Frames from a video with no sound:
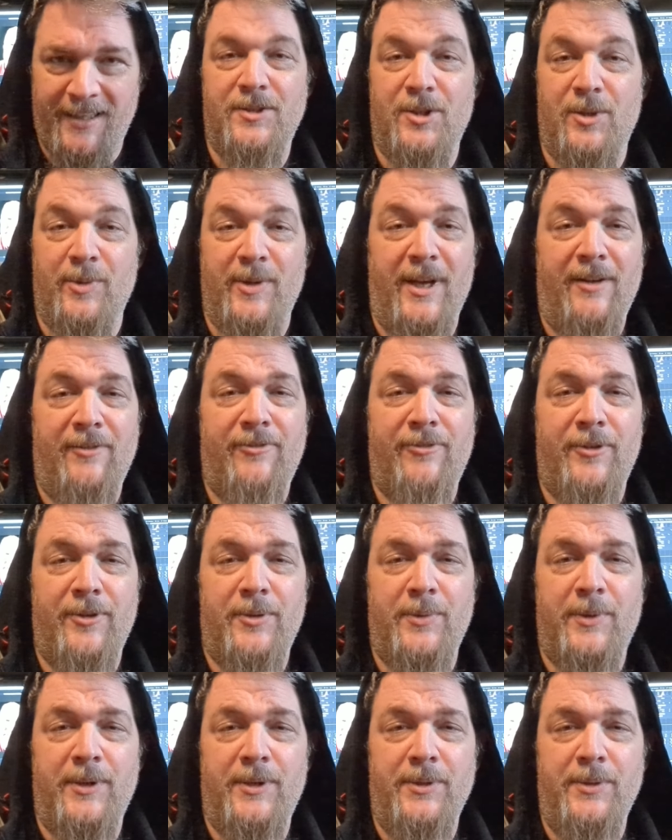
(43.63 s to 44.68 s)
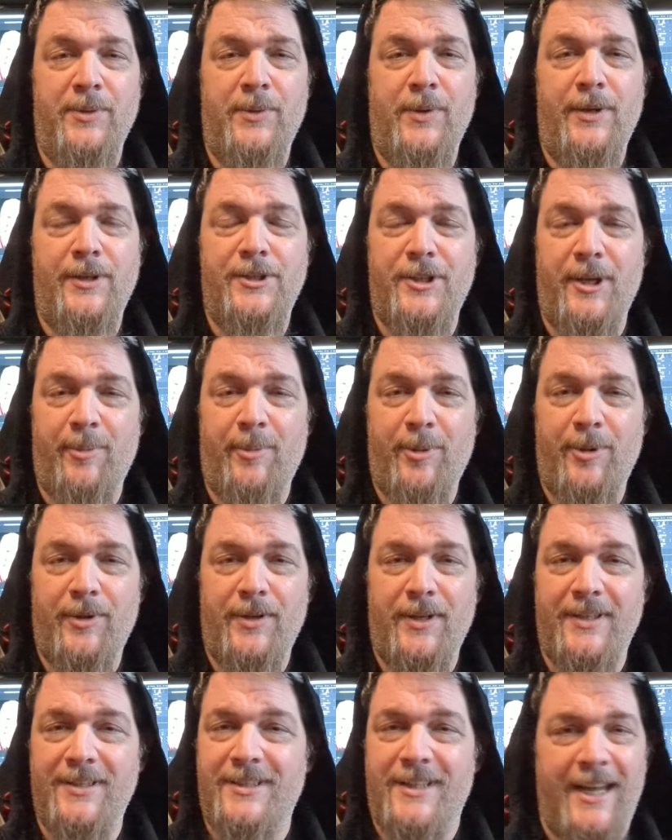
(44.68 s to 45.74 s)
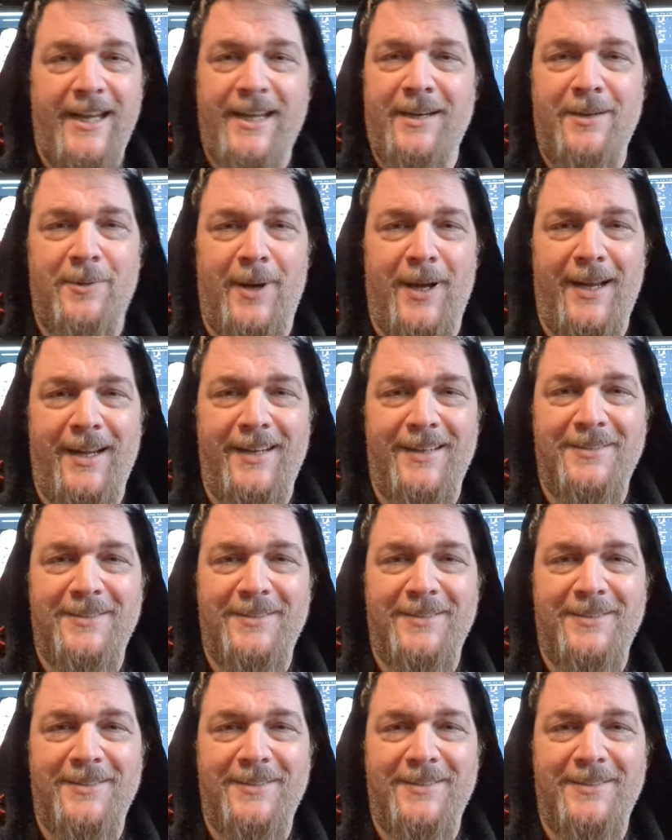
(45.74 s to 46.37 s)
So without further ado, Shepard, take it away.